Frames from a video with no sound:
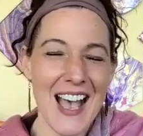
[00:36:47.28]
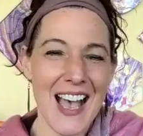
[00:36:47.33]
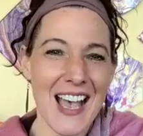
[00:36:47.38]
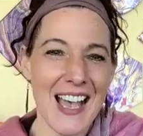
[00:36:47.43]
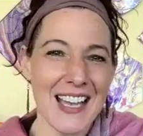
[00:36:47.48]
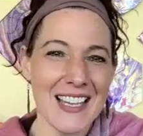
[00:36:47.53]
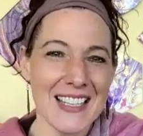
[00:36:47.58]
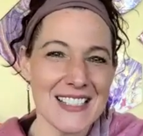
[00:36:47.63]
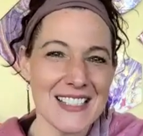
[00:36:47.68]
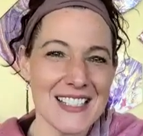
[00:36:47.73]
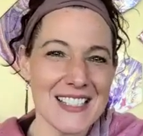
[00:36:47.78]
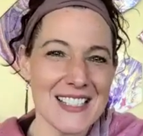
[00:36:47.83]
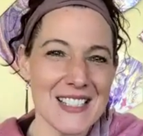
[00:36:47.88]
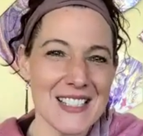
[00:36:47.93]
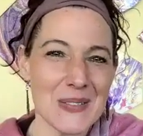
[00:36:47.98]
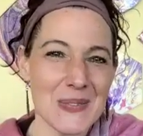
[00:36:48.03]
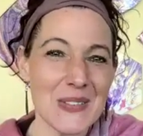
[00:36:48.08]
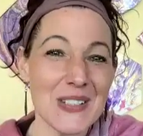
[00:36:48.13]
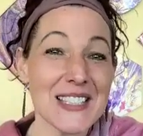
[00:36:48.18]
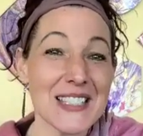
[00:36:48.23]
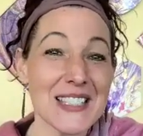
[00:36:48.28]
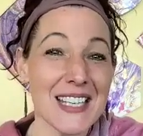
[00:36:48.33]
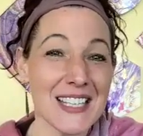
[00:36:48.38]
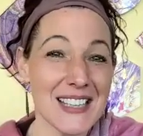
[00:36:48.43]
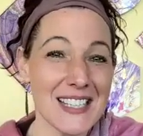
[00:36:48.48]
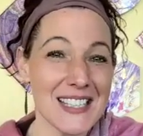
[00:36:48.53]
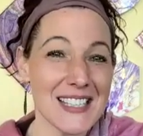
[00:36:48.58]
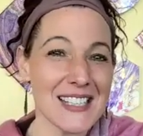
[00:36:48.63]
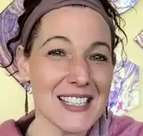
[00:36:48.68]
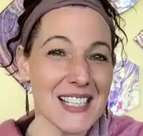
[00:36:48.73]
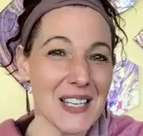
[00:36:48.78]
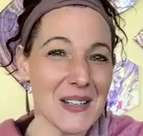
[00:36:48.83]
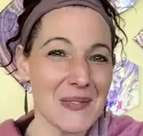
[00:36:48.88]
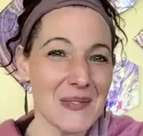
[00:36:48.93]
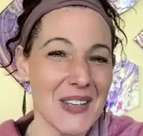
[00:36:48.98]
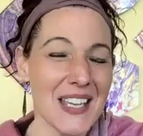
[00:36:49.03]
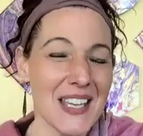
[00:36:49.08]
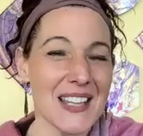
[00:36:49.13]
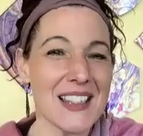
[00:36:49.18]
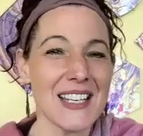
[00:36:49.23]
And we'll take this
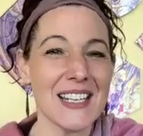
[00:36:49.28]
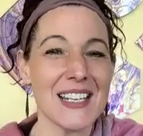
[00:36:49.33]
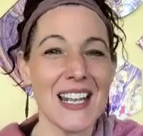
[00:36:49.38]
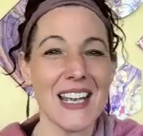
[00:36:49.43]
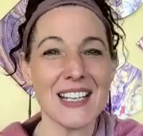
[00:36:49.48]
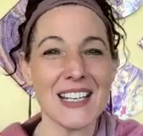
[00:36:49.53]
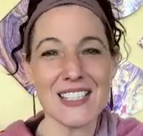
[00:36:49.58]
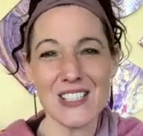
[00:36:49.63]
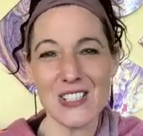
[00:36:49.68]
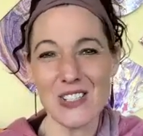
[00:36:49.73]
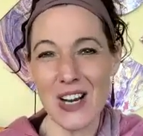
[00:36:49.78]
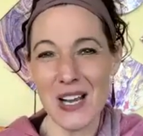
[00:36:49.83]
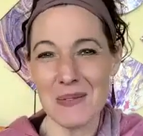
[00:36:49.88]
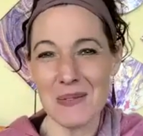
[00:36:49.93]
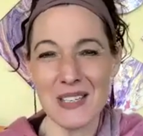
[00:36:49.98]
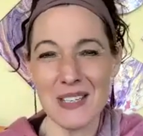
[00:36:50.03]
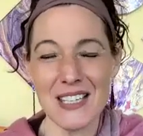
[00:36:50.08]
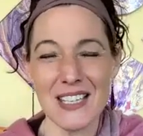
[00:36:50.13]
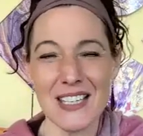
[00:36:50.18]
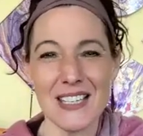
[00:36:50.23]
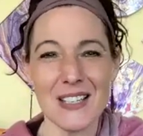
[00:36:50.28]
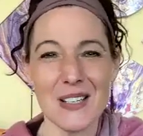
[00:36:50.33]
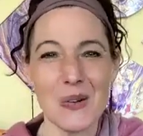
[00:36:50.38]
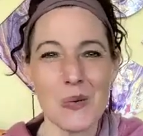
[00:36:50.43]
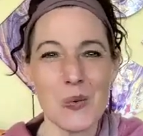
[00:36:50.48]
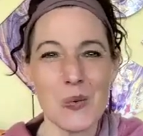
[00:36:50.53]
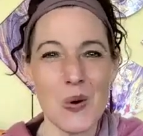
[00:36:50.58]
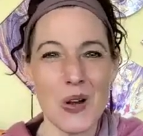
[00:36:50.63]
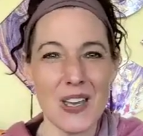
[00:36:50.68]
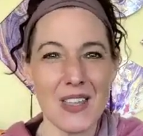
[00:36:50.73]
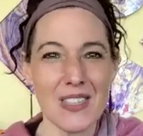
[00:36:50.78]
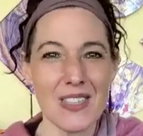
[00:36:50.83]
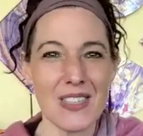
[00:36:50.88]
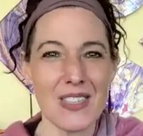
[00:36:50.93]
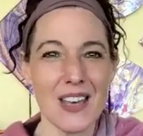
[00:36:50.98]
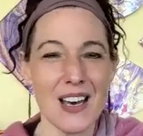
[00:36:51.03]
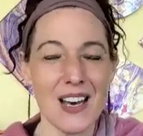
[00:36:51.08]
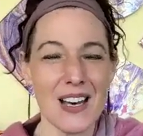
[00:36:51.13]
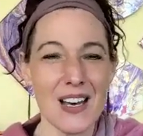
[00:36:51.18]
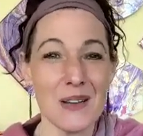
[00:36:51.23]
up in the next drop-in with
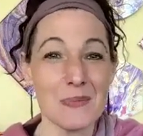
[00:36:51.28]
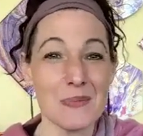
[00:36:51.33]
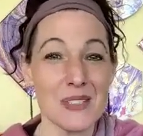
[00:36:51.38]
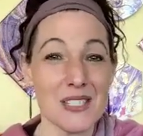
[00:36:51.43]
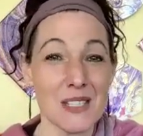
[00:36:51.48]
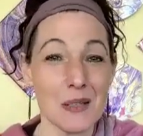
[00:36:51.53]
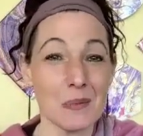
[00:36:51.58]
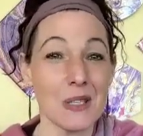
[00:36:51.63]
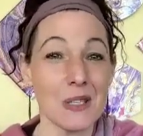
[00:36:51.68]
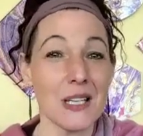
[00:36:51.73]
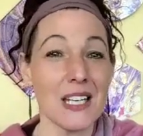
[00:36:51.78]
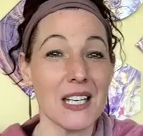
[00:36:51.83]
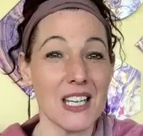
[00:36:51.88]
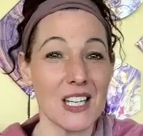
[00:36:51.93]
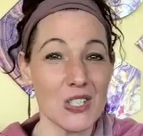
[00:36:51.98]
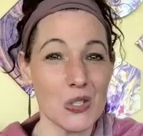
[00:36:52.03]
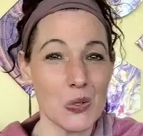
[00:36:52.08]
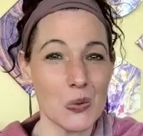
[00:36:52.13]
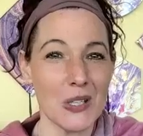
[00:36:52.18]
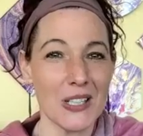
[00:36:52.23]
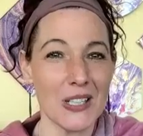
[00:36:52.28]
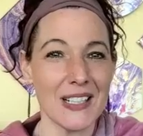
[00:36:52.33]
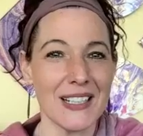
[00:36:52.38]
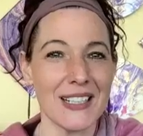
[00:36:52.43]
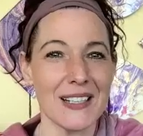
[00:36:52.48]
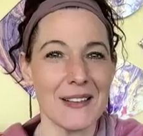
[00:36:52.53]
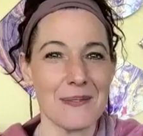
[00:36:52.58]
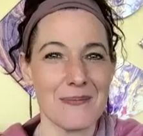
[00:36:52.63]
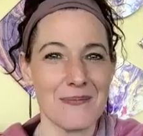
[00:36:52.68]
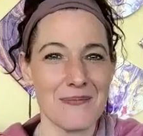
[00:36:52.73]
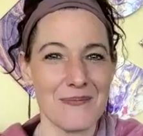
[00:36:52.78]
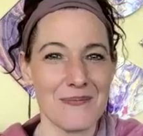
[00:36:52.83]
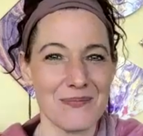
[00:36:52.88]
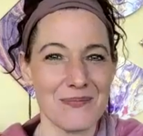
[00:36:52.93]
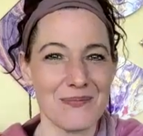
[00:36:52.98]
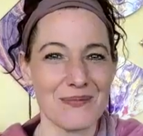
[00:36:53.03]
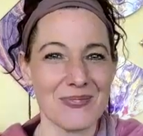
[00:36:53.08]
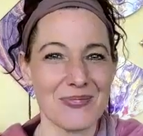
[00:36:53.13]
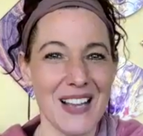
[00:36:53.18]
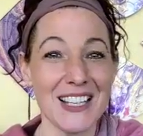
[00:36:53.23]
some lineage work.
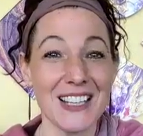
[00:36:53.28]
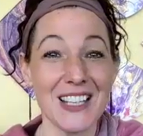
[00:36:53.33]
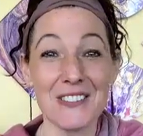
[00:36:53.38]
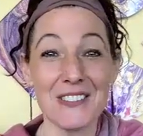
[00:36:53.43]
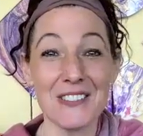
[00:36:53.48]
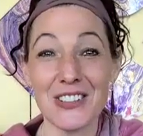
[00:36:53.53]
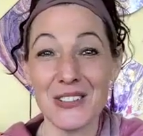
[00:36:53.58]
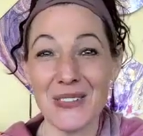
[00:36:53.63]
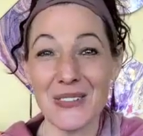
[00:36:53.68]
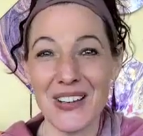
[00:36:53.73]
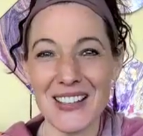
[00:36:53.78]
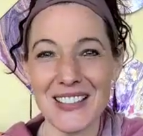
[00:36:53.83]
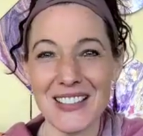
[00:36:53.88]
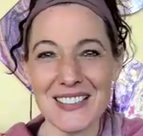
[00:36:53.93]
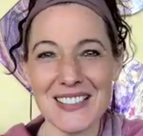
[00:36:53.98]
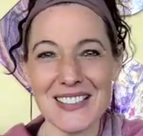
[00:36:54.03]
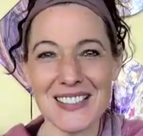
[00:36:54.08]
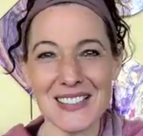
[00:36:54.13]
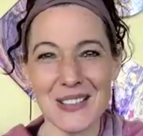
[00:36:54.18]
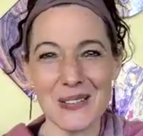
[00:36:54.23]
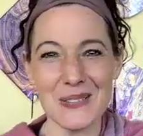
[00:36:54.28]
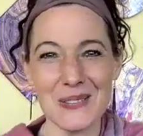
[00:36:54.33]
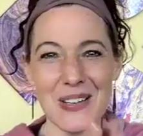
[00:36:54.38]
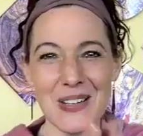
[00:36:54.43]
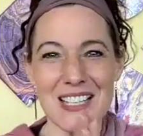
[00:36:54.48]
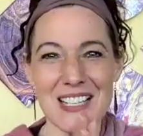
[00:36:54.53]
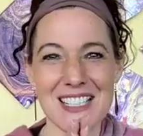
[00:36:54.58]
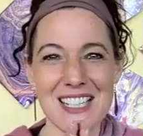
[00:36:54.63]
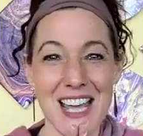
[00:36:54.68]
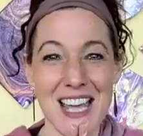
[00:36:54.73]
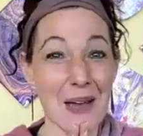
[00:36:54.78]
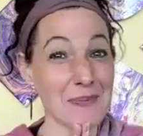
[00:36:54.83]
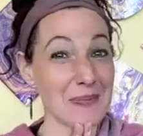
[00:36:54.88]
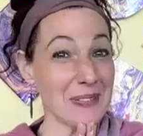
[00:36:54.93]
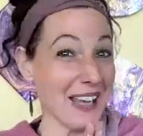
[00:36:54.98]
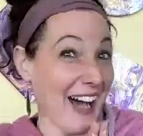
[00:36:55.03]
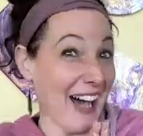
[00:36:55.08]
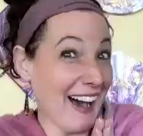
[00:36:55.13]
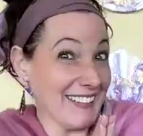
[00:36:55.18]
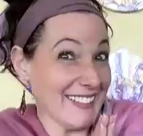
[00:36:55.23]
I love you all so much.
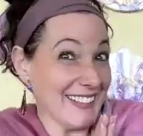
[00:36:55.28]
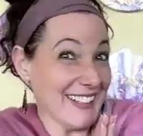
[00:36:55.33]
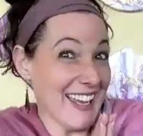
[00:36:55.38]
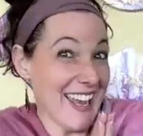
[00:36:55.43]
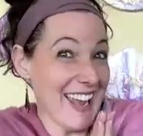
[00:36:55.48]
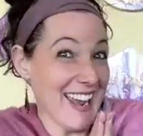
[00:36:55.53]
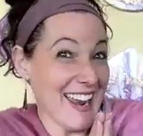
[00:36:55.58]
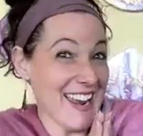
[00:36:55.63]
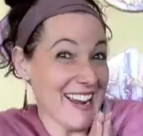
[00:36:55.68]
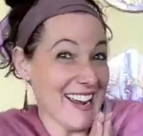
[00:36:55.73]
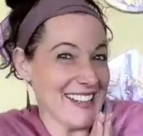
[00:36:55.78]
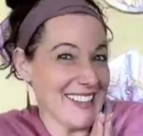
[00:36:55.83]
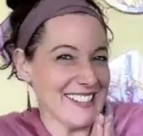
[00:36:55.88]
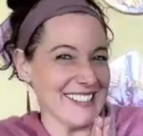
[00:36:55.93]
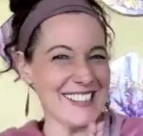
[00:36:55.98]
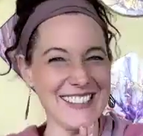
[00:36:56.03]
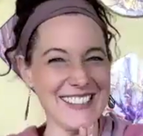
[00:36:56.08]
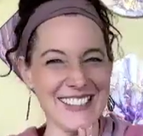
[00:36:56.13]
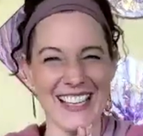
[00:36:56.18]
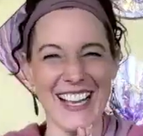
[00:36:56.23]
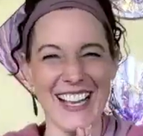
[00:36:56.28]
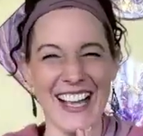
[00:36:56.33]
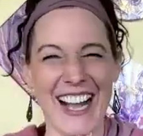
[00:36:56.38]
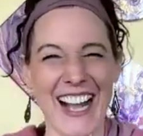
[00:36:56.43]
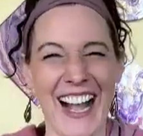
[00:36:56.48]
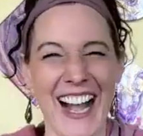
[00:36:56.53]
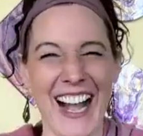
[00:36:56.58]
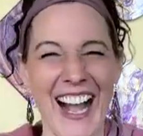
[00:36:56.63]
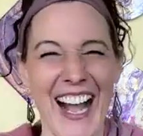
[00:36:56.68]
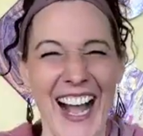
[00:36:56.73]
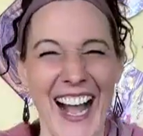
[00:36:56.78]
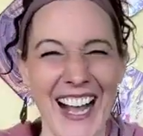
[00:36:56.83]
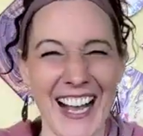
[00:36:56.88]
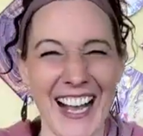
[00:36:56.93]
Happy holidays.